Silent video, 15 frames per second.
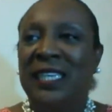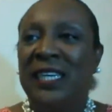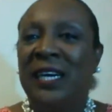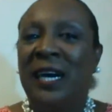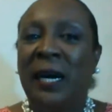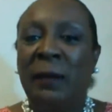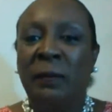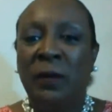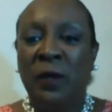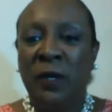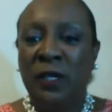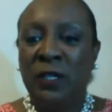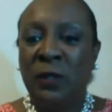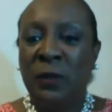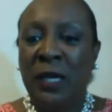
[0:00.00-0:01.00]
I'm going to
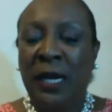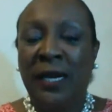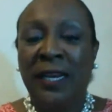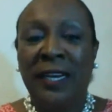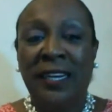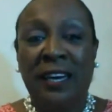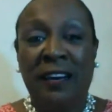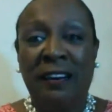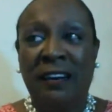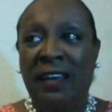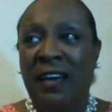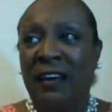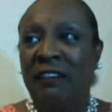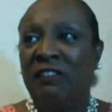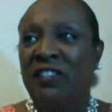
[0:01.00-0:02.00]
do that in our
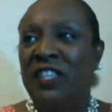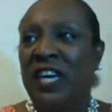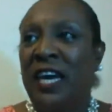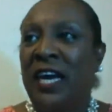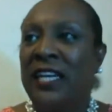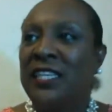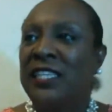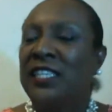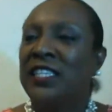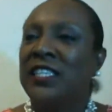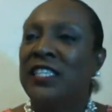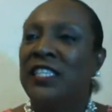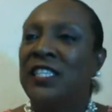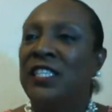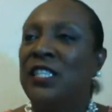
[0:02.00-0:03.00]
live chat
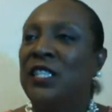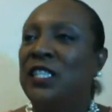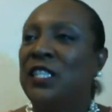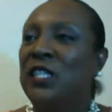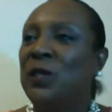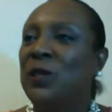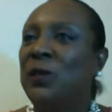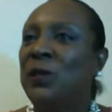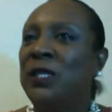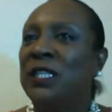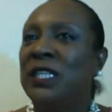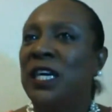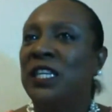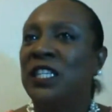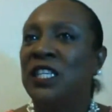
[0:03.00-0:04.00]
as soon as
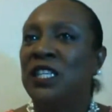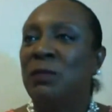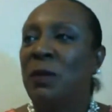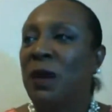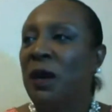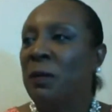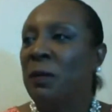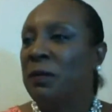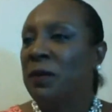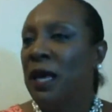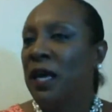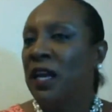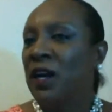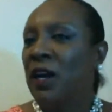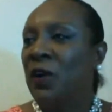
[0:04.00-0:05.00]
I just pop
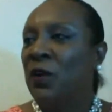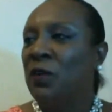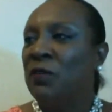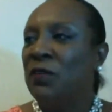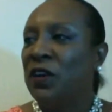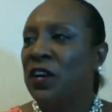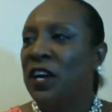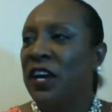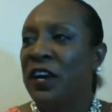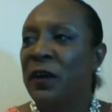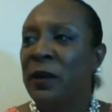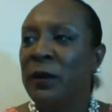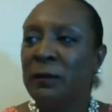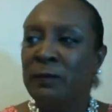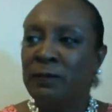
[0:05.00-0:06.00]
that over
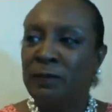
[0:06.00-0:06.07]
here.